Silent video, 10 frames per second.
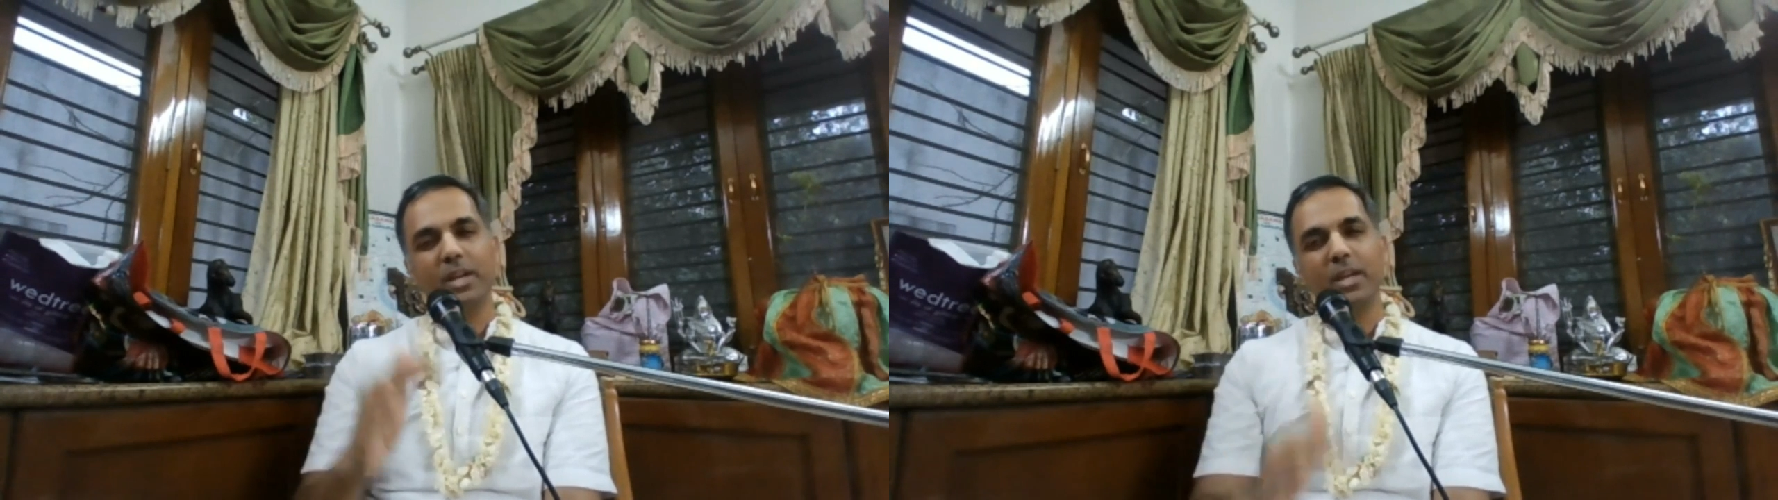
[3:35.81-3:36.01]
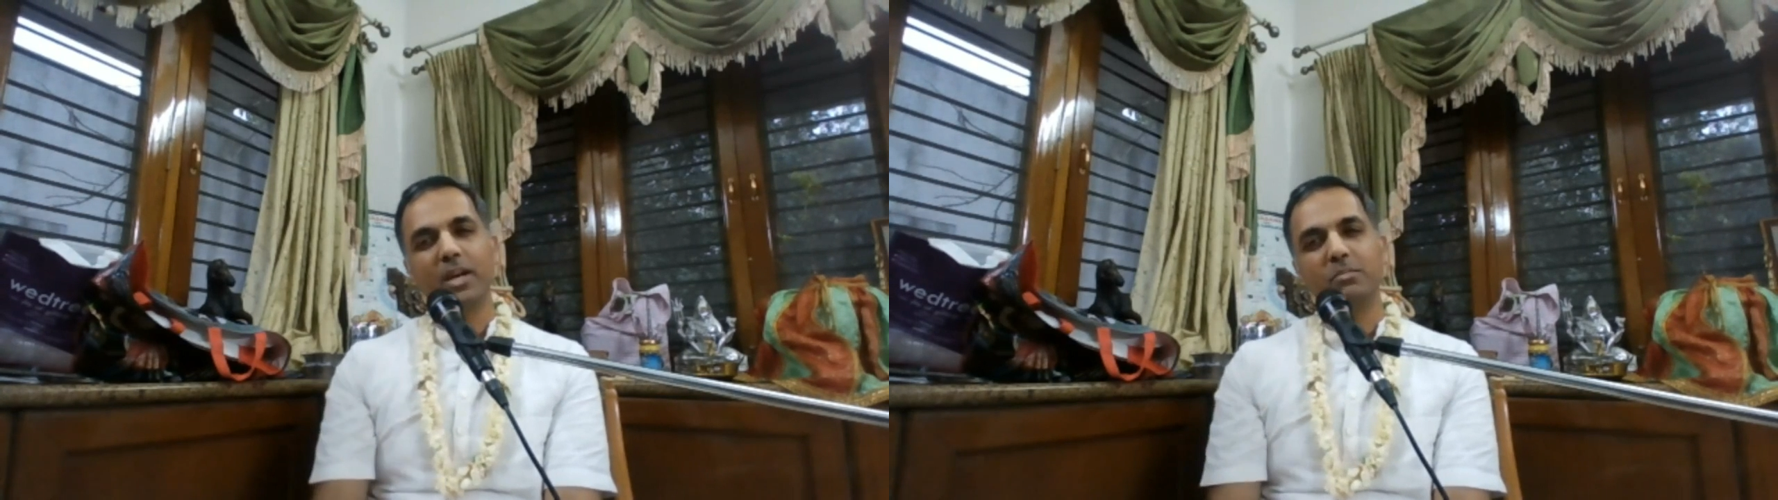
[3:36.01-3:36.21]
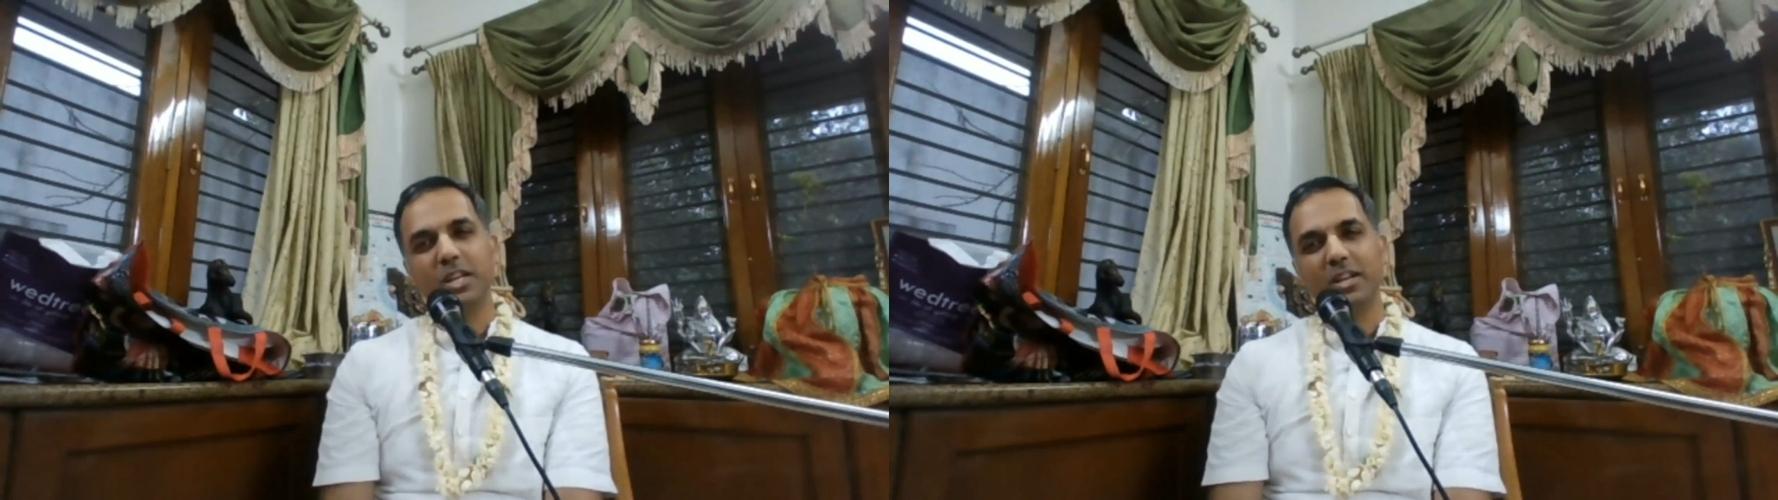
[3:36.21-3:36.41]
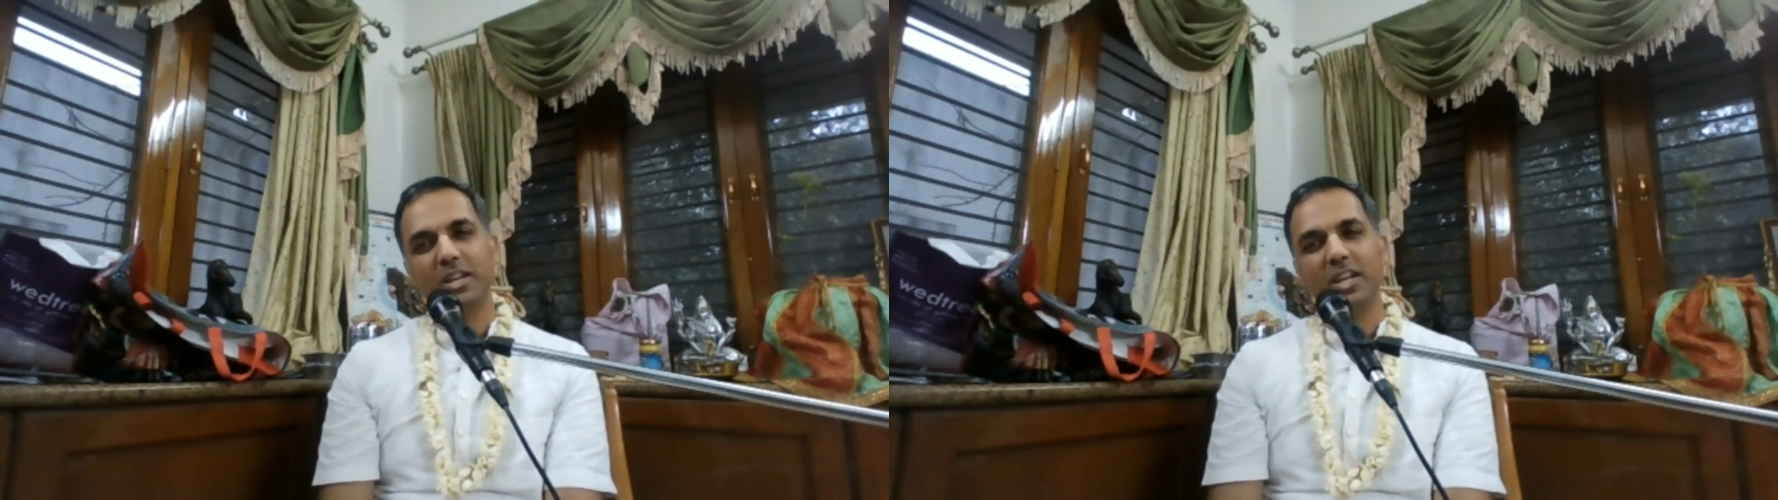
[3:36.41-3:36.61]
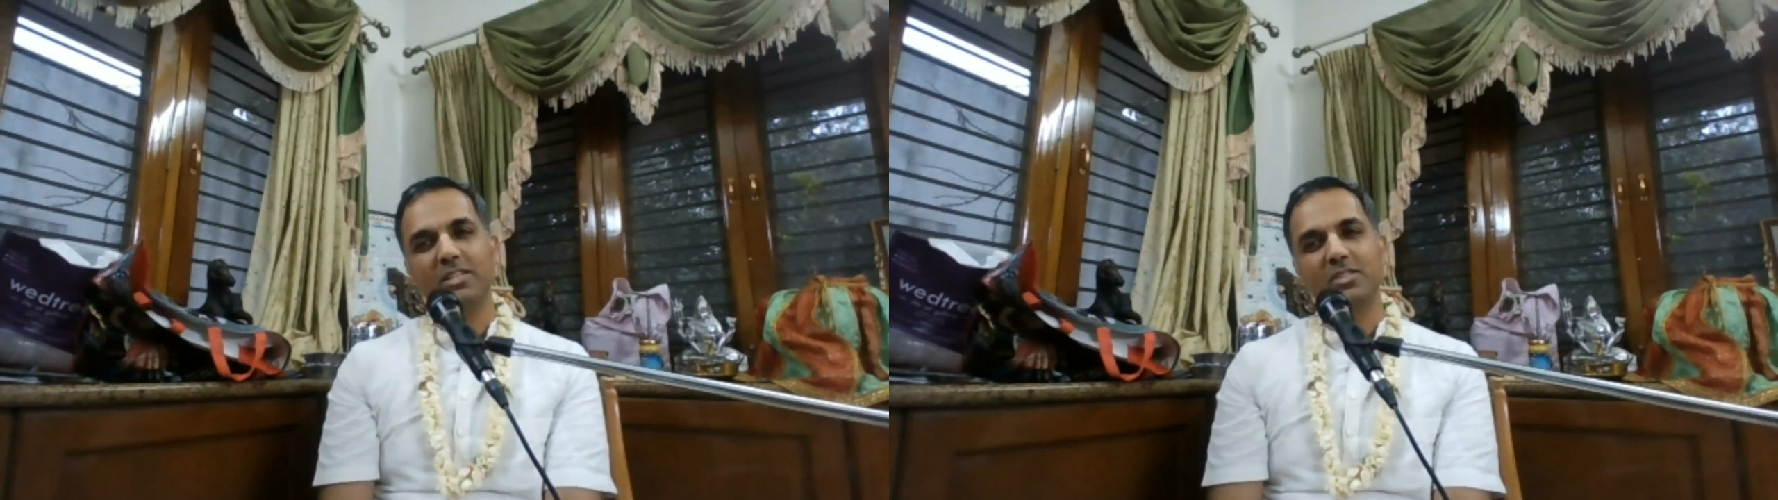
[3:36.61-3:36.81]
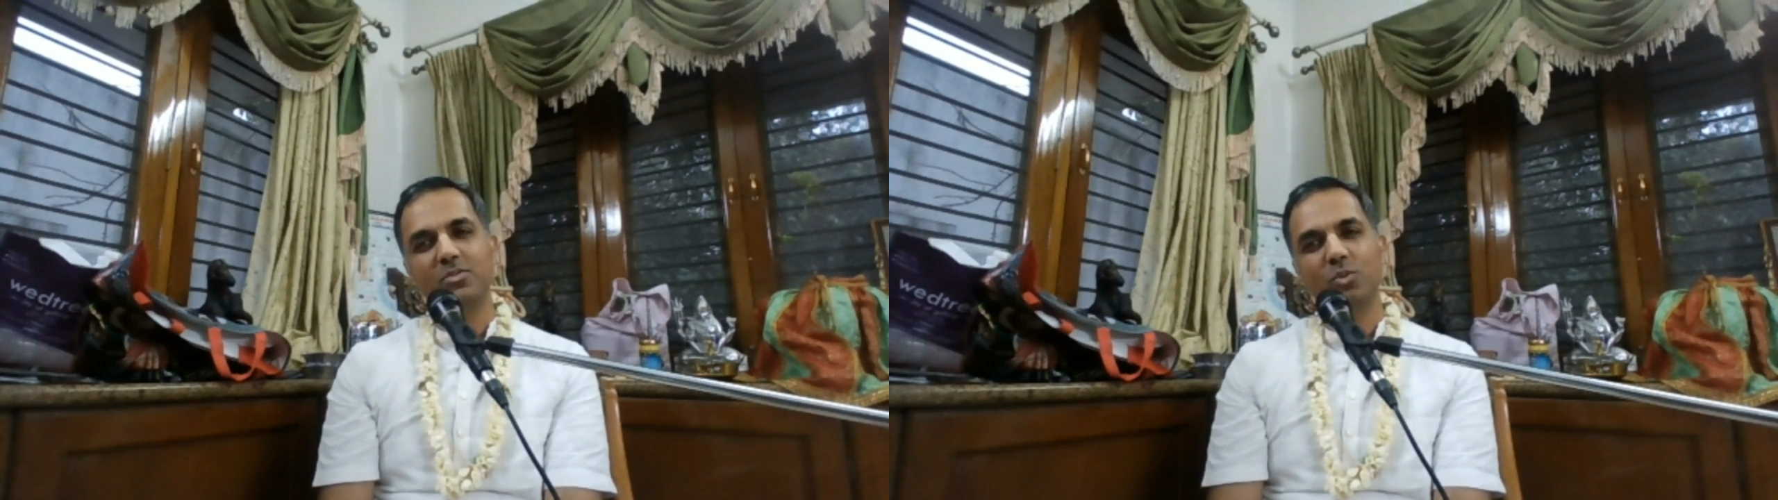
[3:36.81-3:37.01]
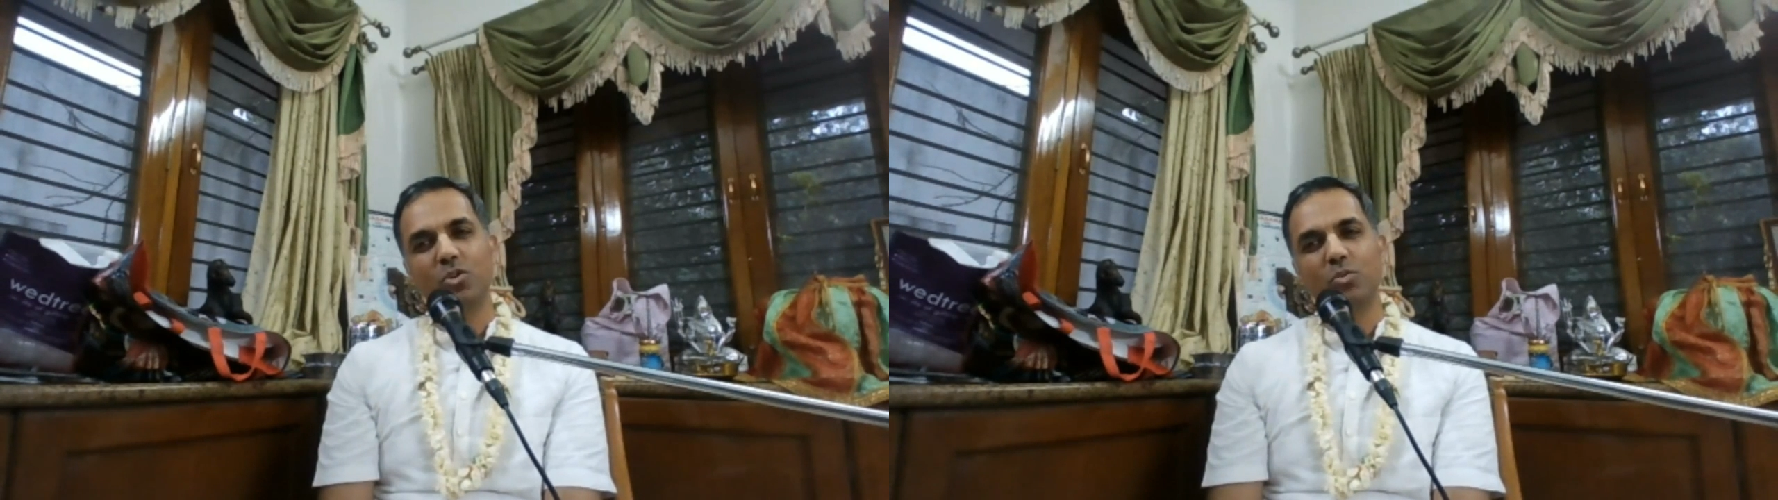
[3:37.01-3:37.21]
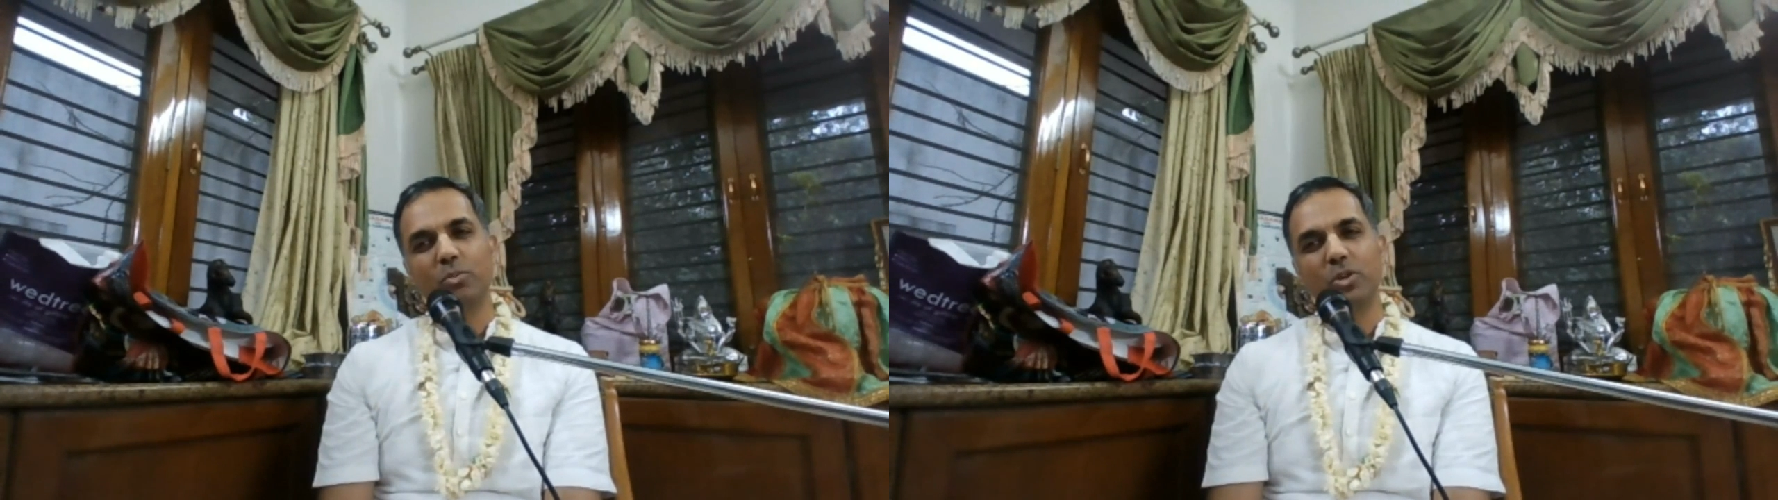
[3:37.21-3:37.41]
when he comes and reads
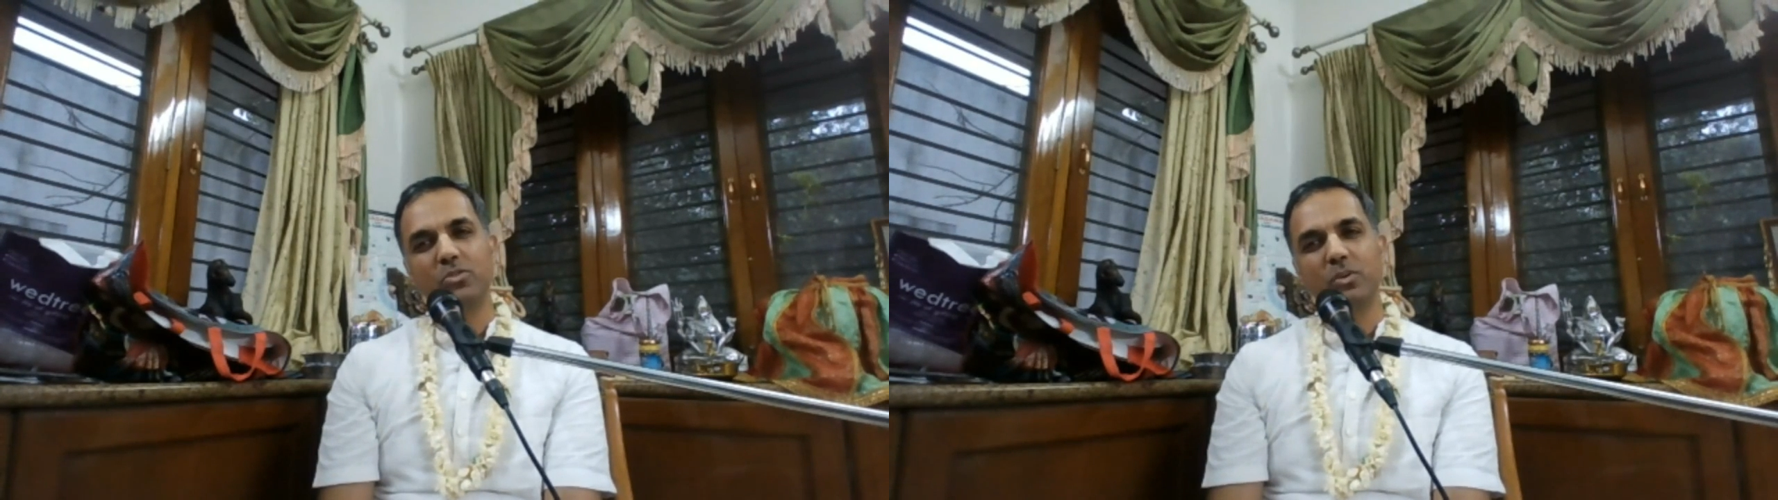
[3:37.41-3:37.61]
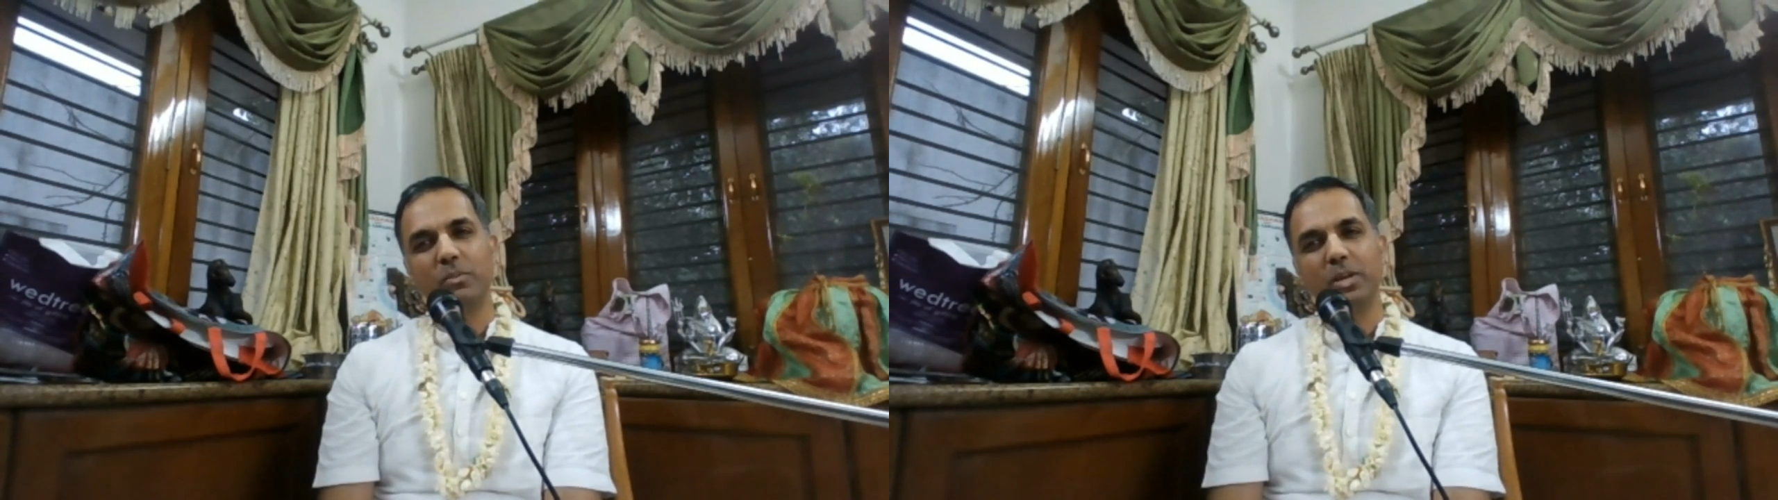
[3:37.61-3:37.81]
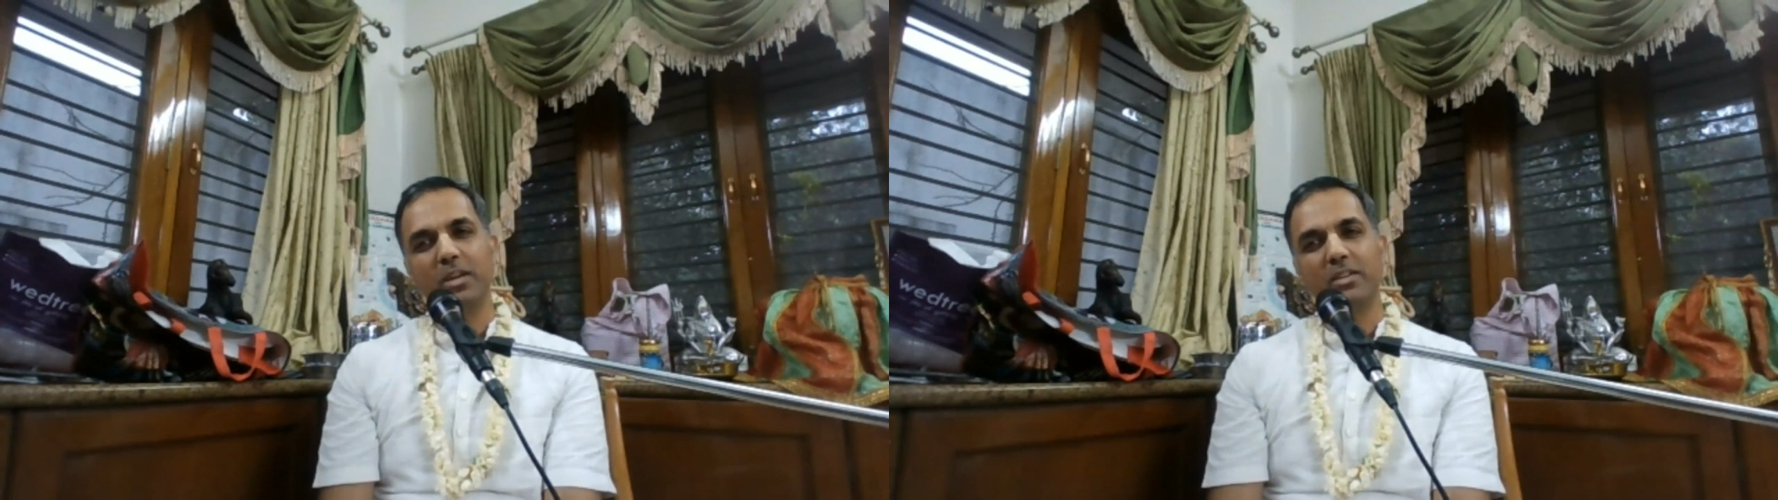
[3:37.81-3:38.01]
what Rupa Goswami